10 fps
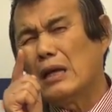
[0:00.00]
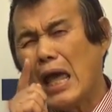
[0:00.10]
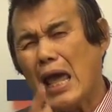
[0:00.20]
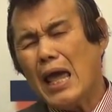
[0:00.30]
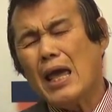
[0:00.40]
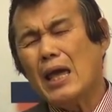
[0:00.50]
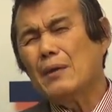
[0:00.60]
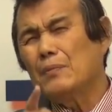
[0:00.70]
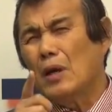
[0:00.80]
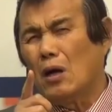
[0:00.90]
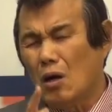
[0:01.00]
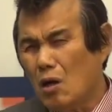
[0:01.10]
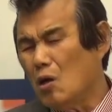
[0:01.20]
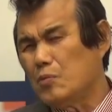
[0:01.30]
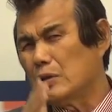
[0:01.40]
Lamb
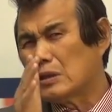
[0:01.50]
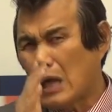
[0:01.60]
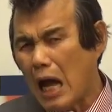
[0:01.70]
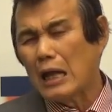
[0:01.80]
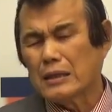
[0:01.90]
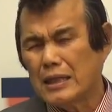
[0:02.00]
of God.